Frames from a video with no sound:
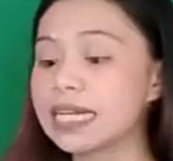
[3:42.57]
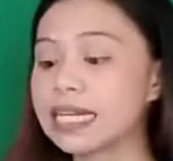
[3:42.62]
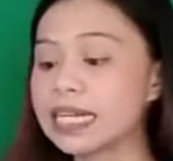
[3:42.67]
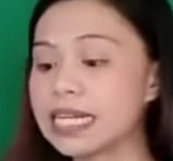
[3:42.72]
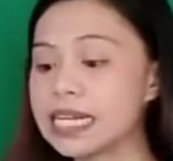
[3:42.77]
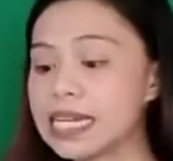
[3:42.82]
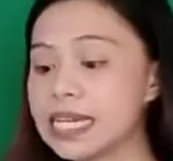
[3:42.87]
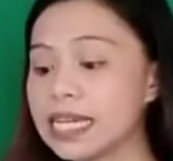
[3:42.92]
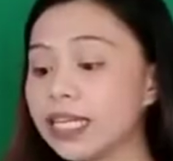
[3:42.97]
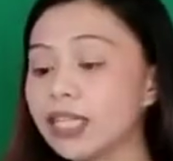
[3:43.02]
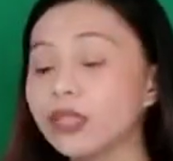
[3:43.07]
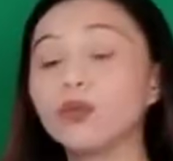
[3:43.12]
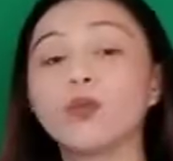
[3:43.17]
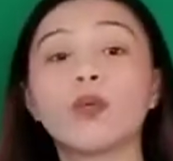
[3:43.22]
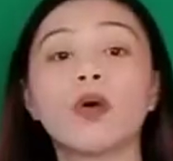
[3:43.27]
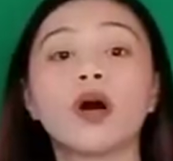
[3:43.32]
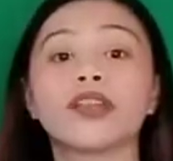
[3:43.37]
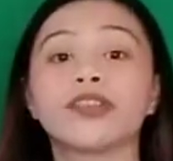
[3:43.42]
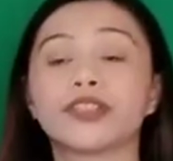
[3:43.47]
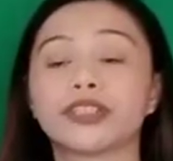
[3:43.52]
clean
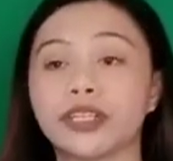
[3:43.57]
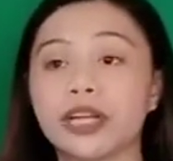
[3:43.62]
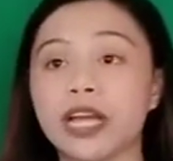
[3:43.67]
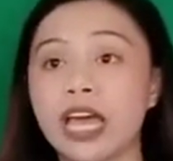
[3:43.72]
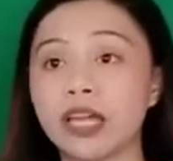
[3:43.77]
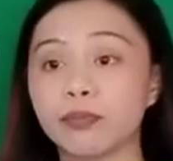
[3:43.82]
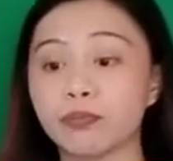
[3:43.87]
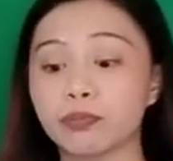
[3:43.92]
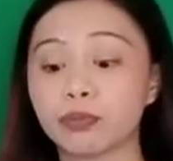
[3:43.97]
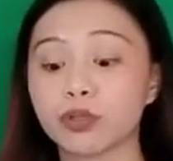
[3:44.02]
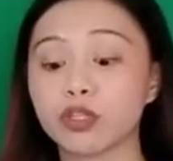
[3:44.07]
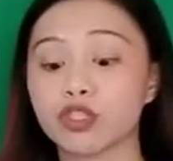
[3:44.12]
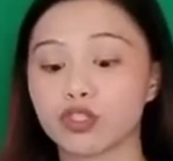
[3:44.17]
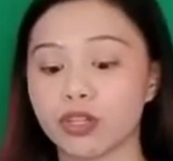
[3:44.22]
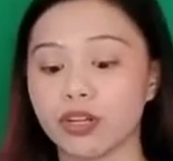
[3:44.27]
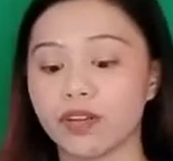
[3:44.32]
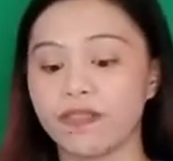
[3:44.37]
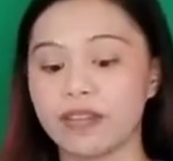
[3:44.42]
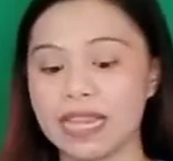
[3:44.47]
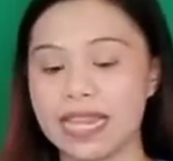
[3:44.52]
water and
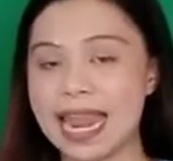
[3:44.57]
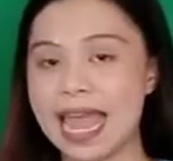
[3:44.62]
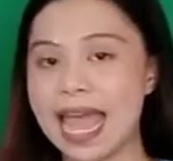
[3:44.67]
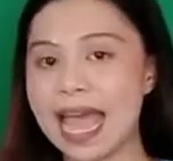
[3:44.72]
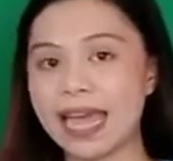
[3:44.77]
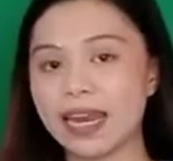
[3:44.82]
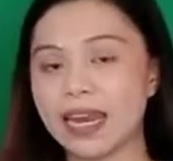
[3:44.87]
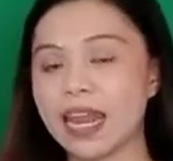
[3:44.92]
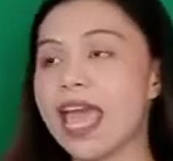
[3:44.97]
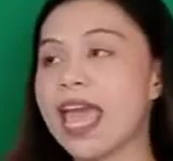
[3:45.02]
preserved land.